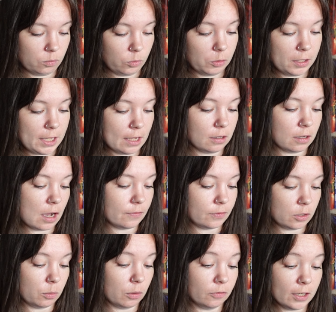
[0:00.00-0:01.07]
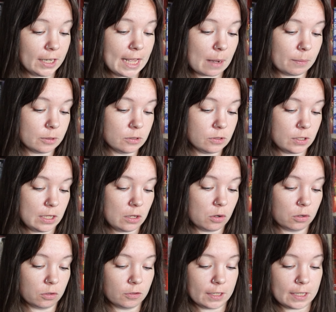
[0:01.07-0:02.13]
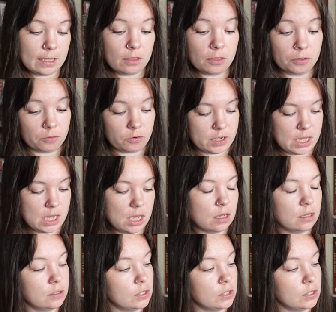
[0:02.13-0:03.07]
Will he uncover what really happened to the Okriki Three?